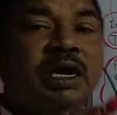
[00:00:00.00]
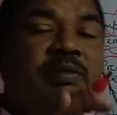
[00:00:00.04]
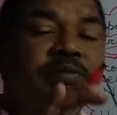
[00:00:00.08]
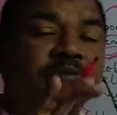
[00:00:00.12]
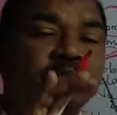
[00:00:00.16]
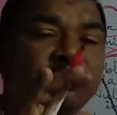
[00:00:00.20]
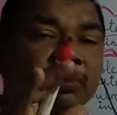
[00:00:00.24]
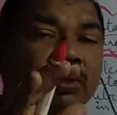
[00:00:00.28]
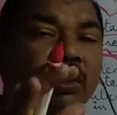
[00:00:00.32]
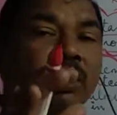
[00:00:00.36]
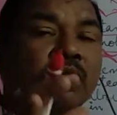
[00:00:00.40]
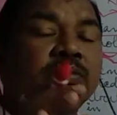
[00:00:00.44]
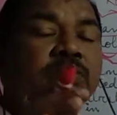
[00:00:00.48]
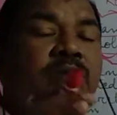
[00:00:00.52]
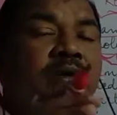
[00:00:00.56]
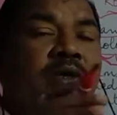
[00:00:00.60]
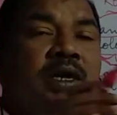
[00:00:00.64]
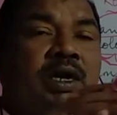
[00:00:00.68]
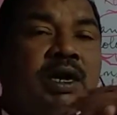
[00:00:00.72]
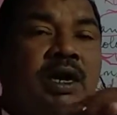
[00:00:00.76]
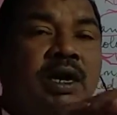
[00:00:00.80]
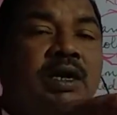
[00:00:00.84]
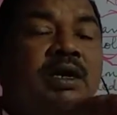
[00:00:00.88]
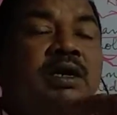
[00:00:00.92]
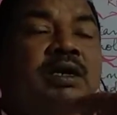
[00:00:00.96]
absorbed
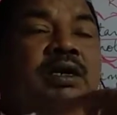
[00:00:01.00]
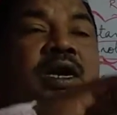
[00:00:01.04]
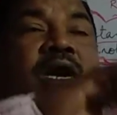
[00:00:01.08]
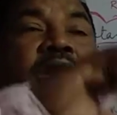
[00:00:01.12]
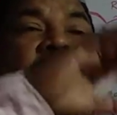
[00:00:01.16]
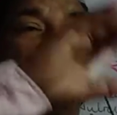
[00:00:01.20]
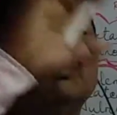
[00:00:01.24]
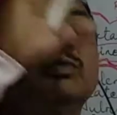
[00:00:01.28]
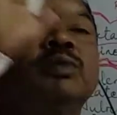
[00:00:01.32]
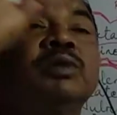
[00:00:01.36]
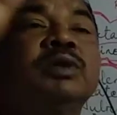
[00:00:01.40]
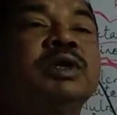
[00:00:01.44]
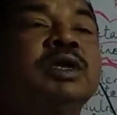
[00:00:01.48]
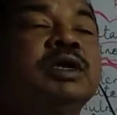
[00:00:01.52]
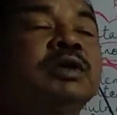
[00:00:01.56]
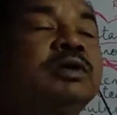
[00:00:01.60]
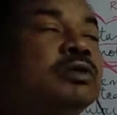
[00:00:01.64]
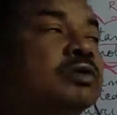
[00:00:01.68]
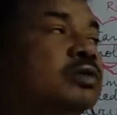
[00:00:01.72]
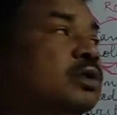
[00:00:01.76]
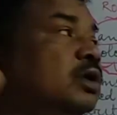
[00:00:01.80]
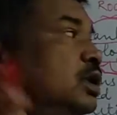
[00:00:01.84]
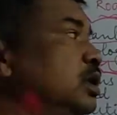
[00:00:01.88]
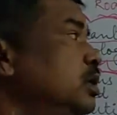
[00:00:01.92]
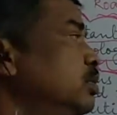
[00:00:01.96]
and transported to
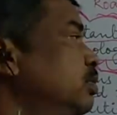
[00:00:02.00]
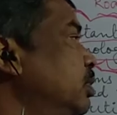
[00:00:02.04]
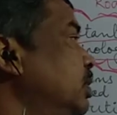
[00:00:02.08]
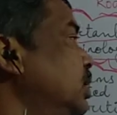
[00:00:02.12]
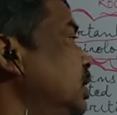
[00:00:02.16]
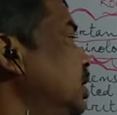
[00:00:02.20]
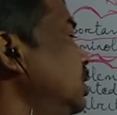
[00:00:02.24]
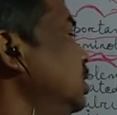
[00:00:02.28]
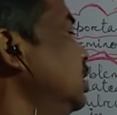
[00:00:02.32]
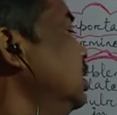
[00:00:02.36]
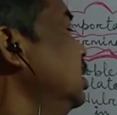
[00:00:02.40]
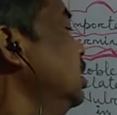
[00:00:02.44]
the different